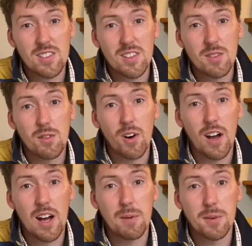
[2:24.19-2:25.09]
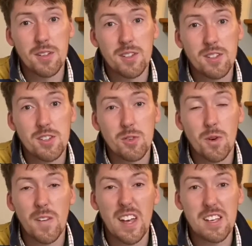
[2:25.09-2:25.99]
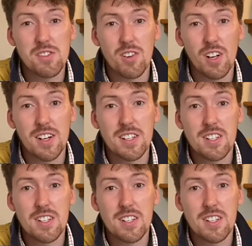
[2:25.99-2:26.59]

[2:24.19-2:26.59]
what happened when the Israelites